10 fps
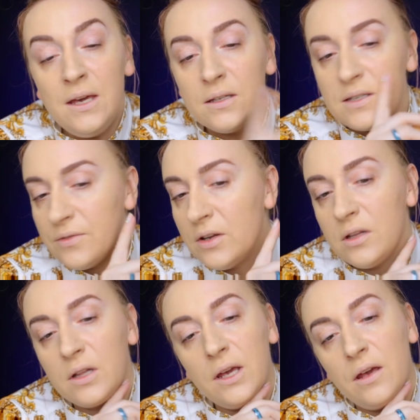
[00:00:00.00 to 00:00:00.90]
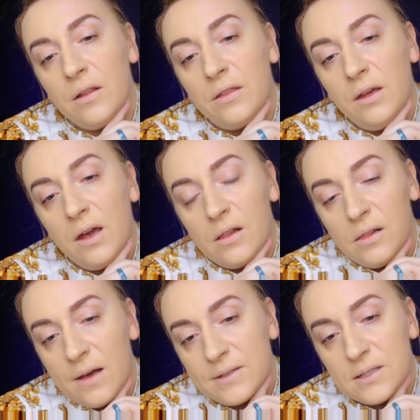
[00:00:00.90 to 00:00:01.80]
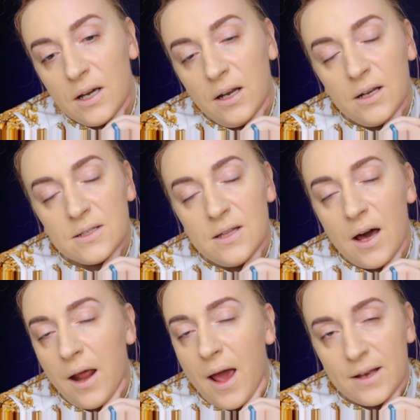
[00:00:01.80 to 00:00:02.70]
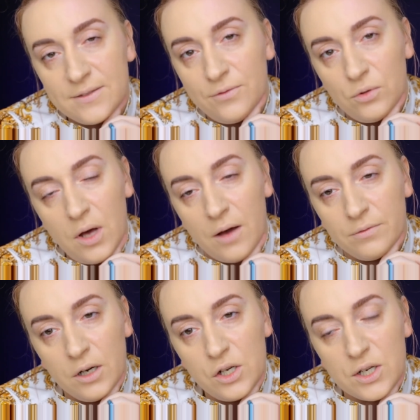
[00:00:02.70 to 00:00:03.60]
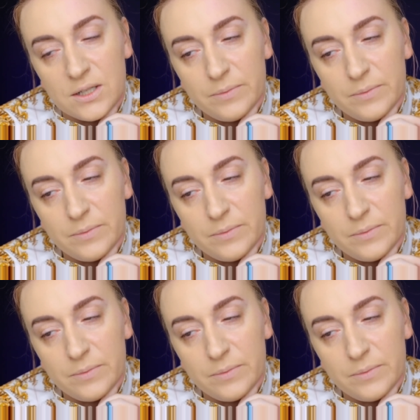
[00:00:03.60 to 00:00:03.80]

Definitely the left side is not as full coverage as